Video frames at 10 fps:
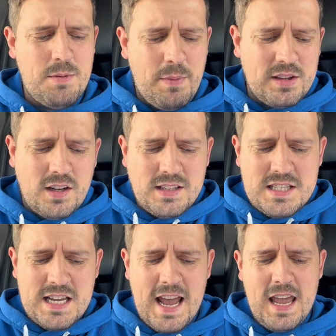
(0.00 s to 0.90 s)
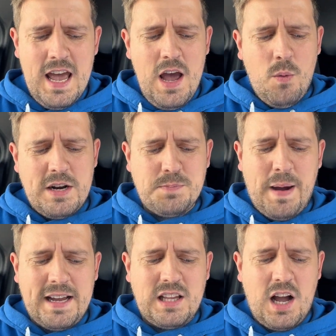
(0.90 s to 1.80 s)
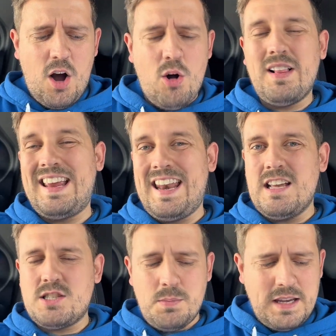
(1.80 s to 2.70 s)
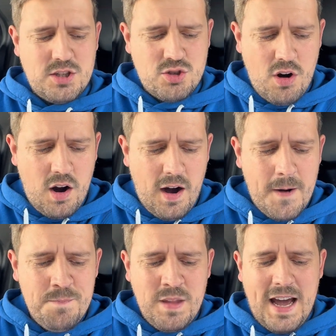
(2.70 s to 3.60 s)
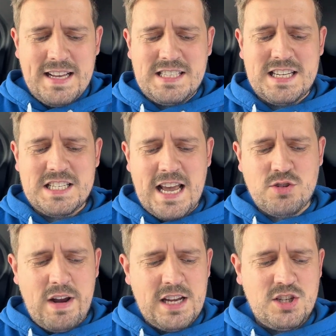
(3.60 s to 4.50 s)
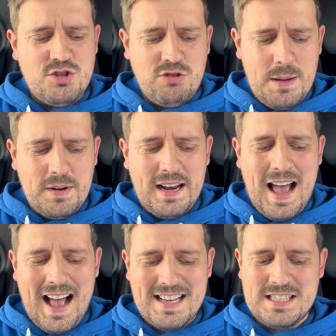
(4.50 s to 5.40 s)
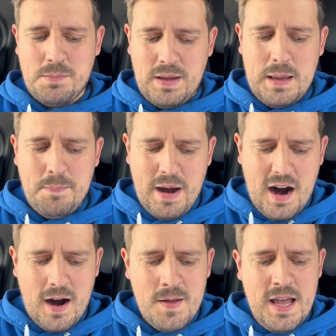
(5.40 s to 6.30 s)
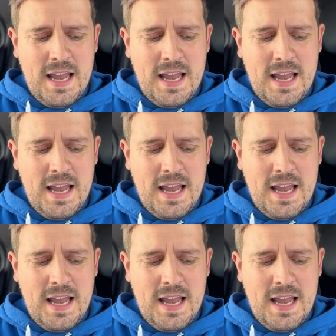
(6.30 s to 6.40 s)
He went on to say with his back to goal, he needs to be stronger, and his success rate dribbling has to be better.